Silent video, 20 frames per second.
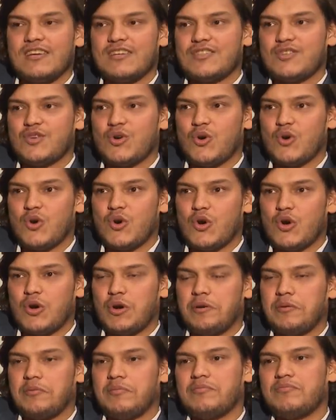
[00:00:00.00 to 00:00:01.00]

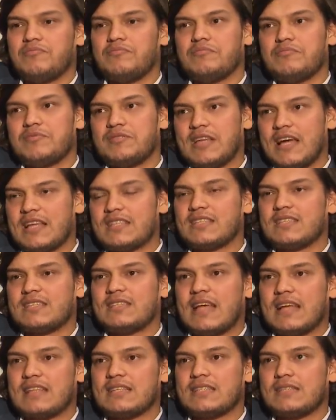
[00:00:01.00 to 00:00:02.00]
So that's
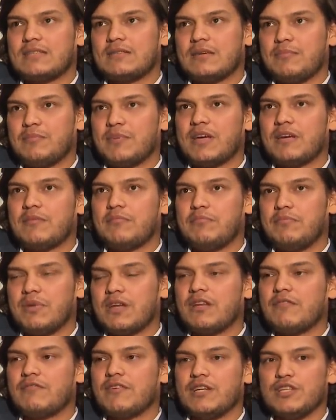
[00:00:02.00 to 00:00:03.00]
that's a big
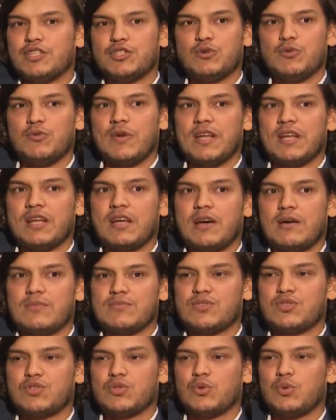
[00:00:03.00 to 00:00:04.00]
bit of an issue when it
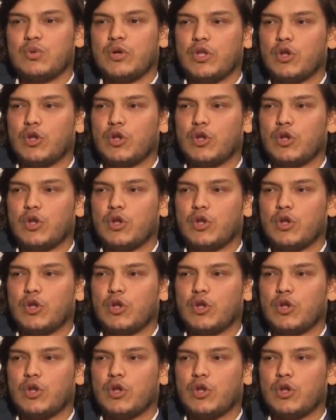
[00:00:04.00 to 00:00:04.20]
comes to,